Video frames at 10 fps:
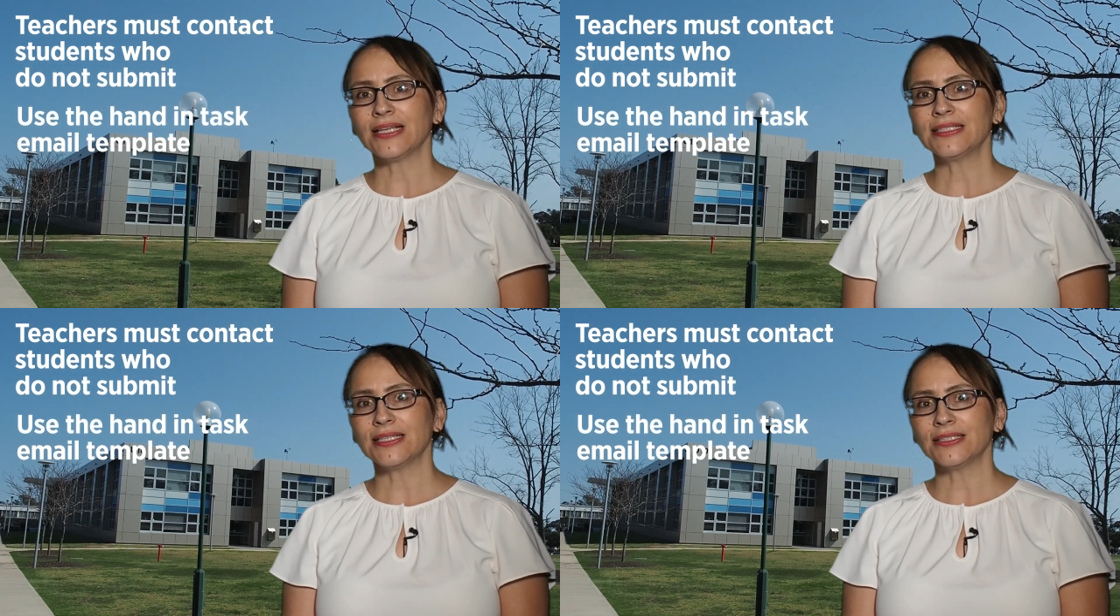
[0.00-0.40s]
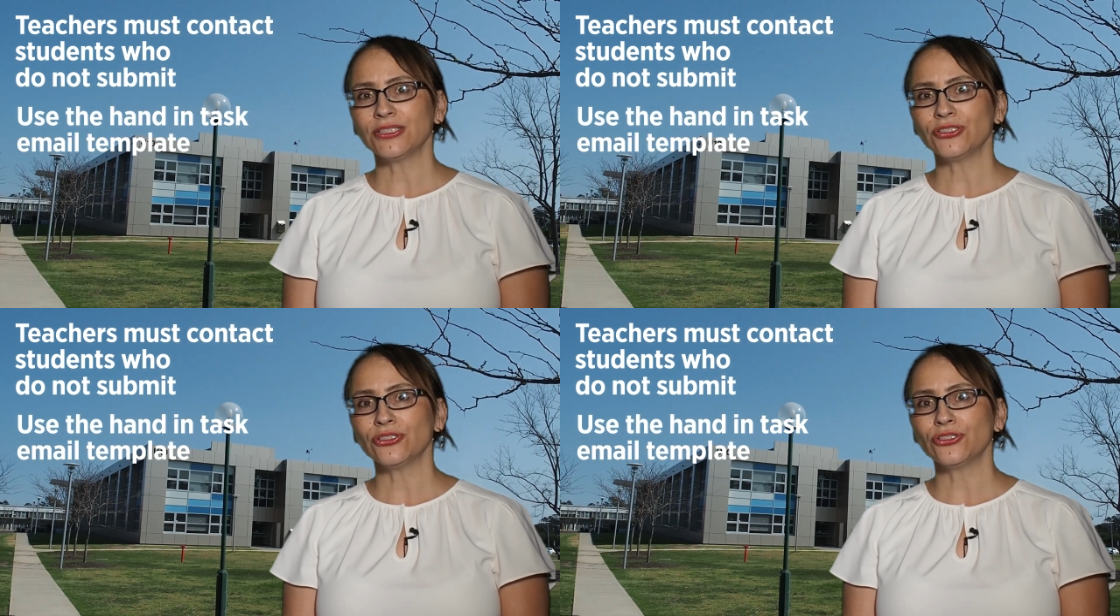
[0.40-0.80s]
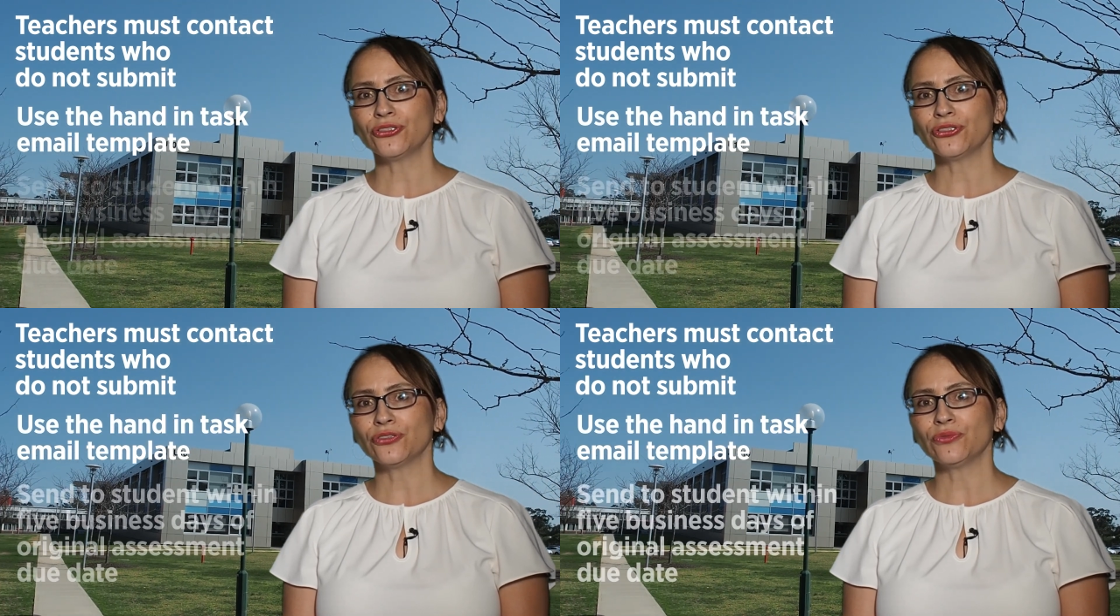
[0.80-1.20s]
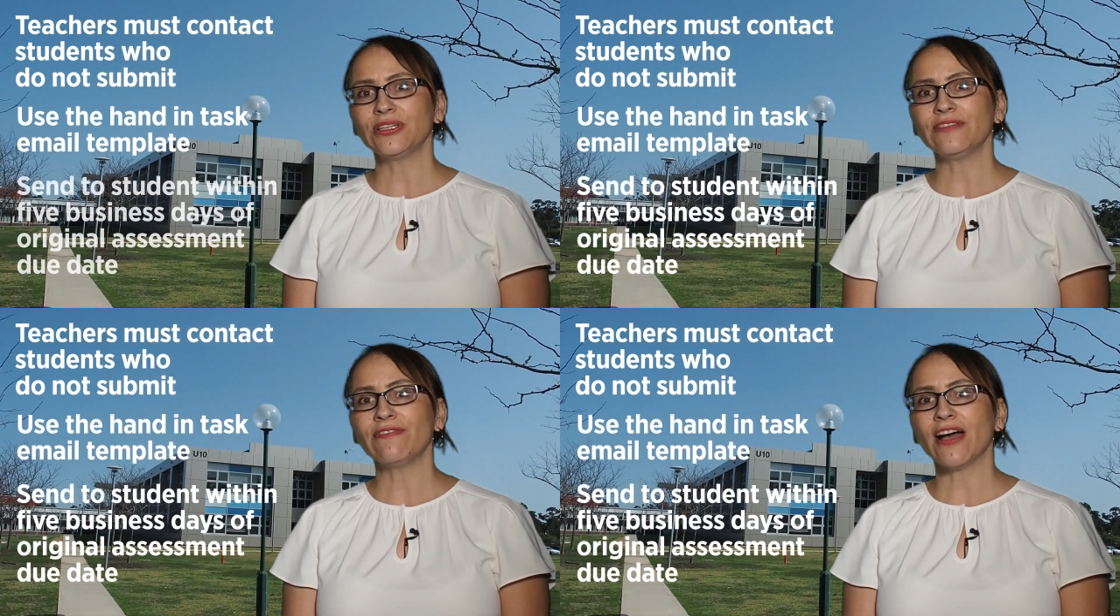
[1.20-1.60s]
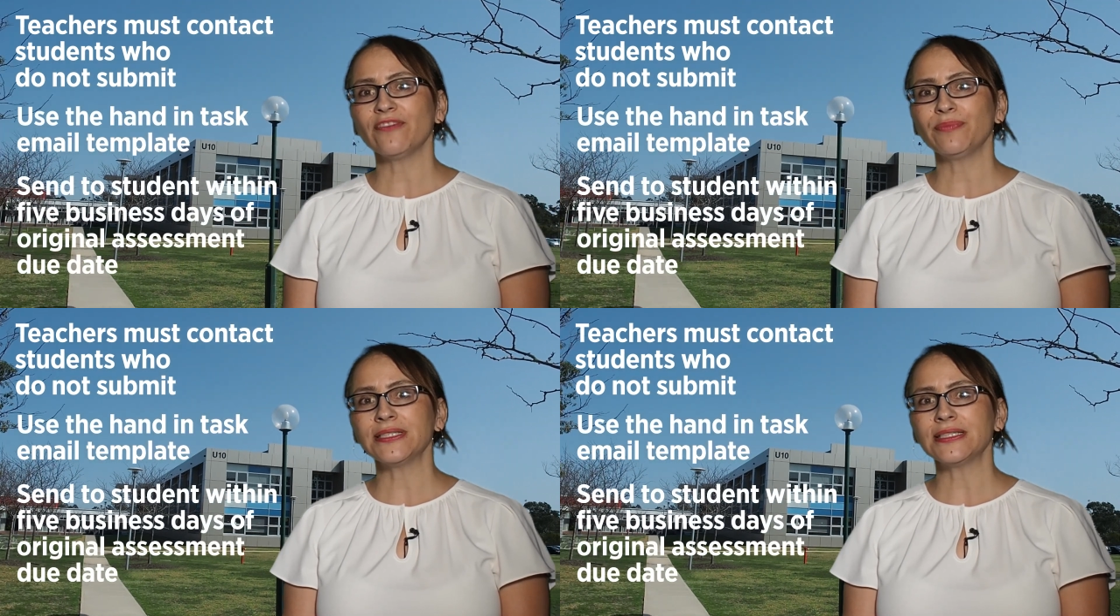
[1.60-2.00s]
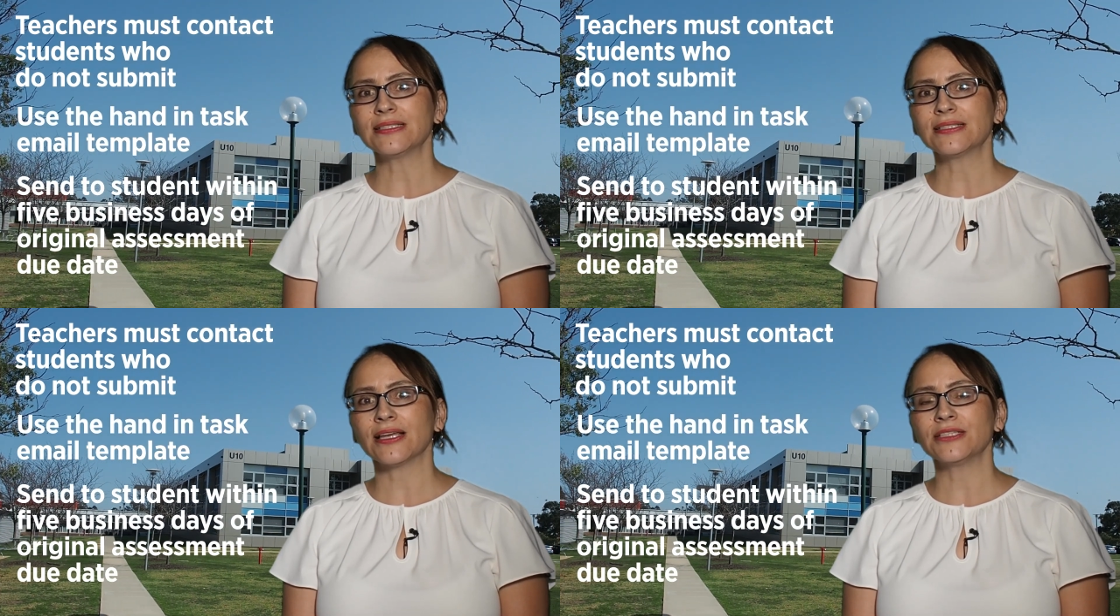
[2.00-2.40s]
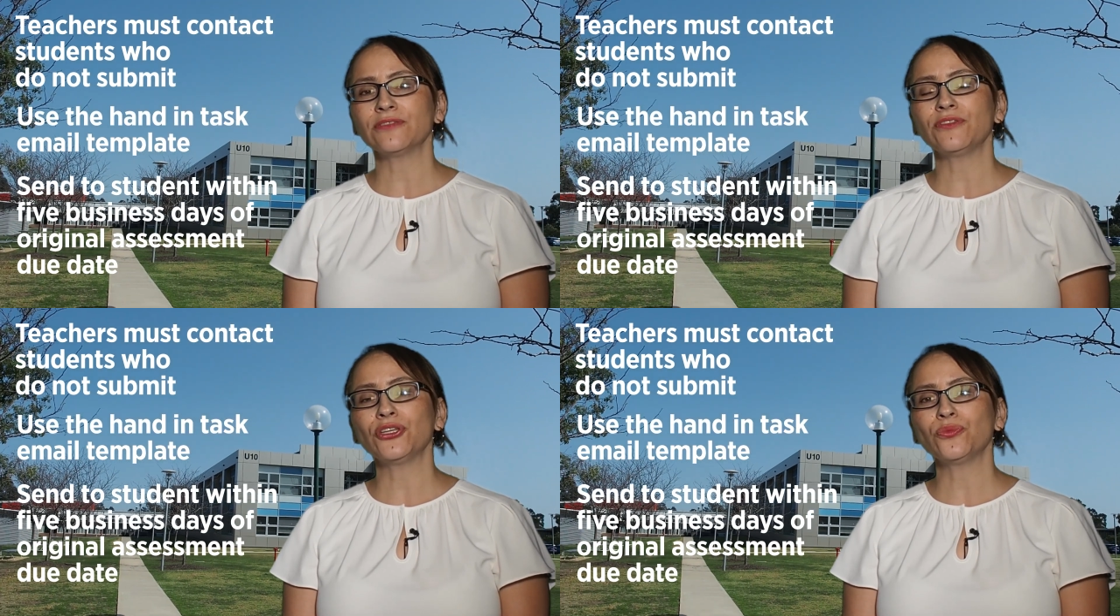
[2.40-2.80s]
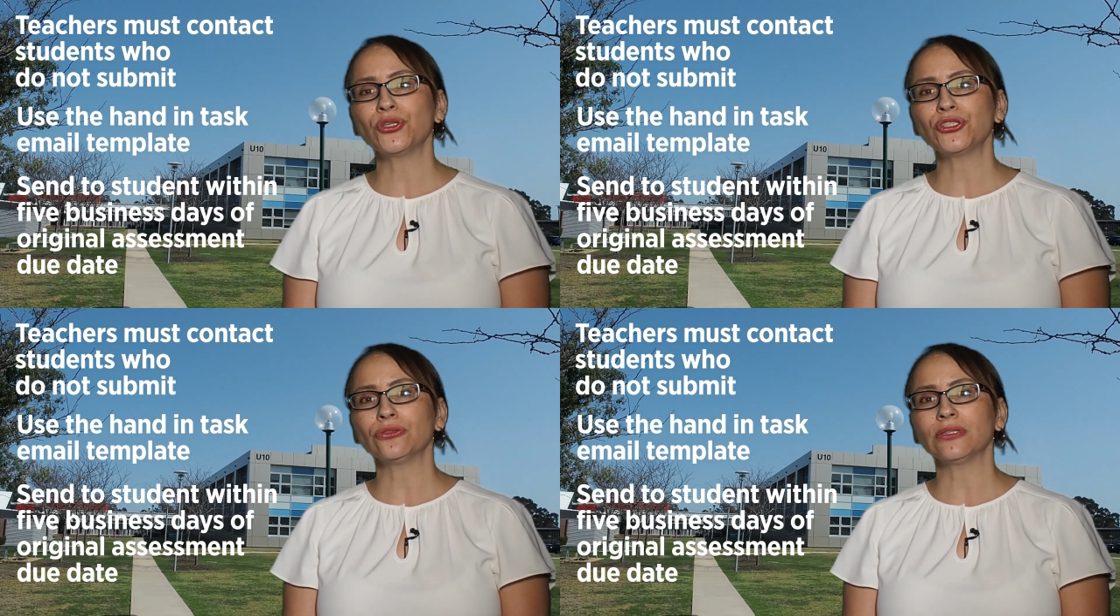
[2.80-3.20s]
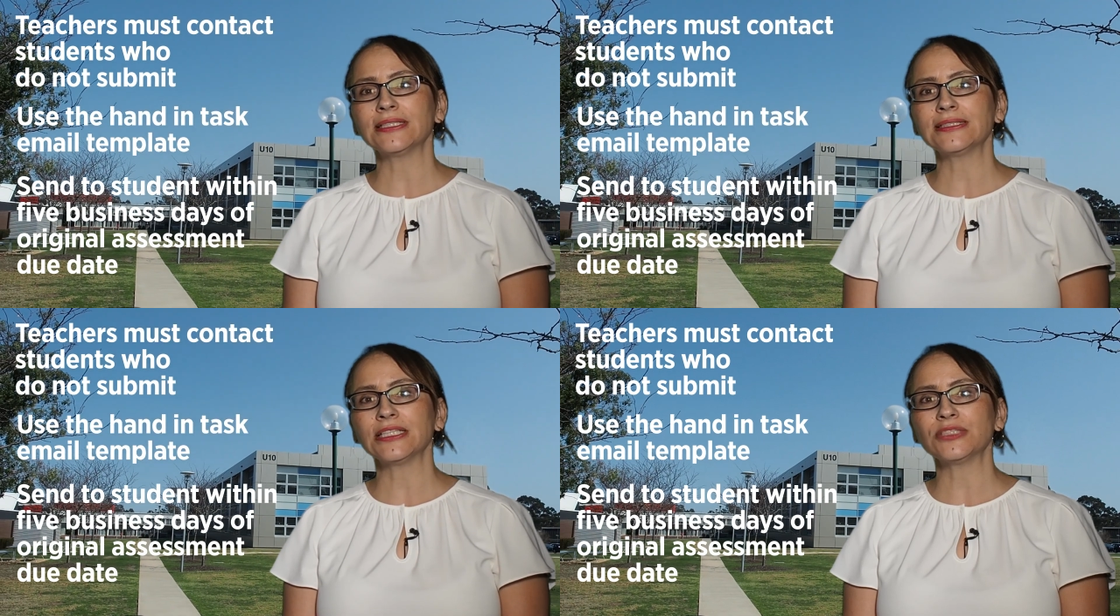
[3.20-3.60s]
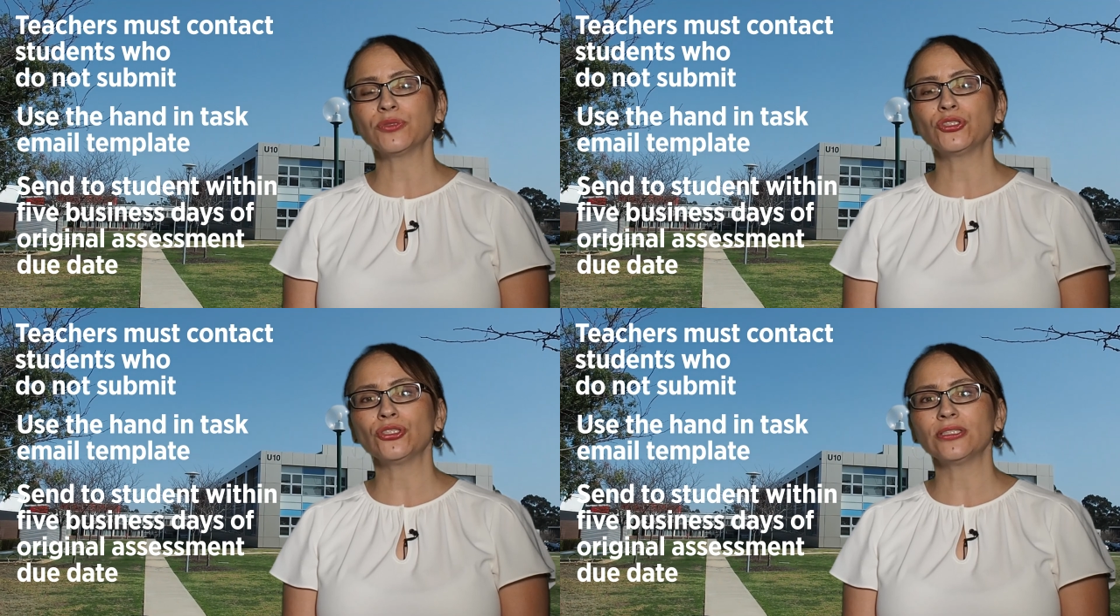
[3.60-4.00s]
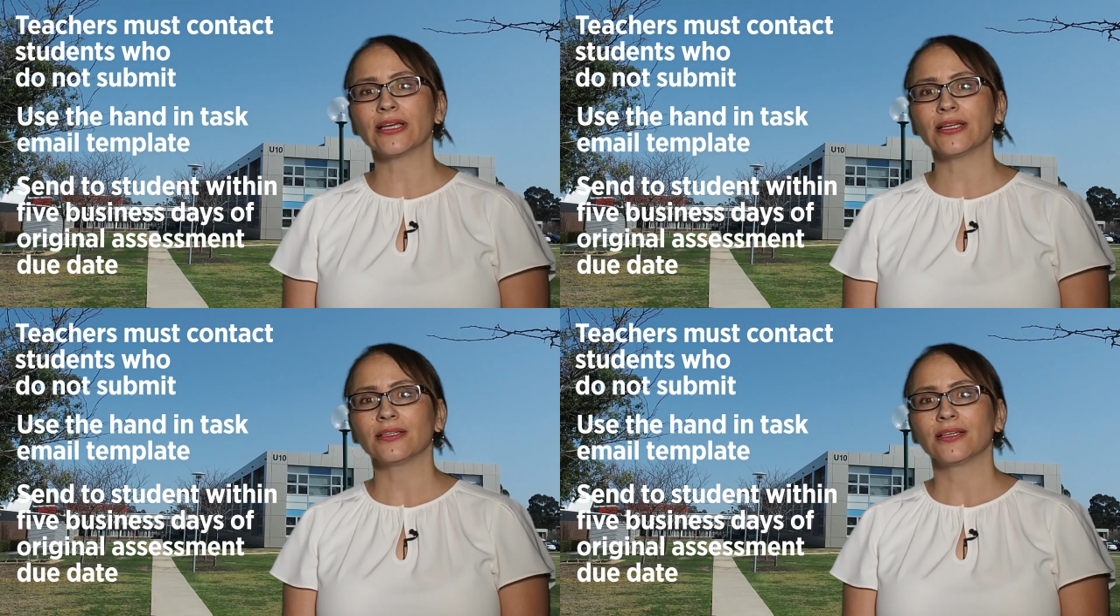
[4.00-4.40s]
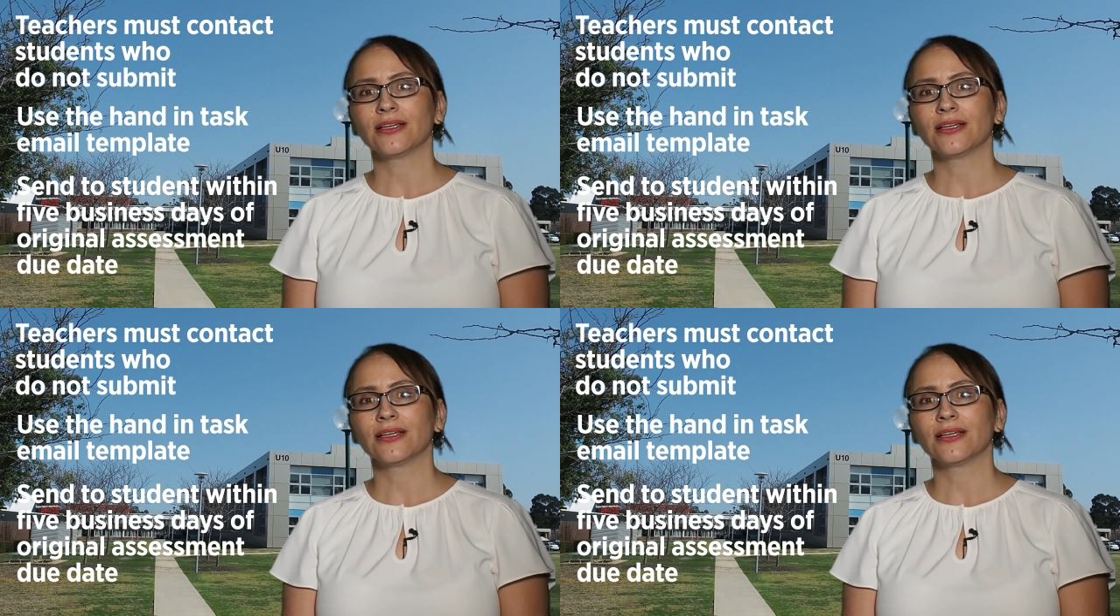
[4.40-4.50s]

and send it to the student within 5 business days of the original assessment due date.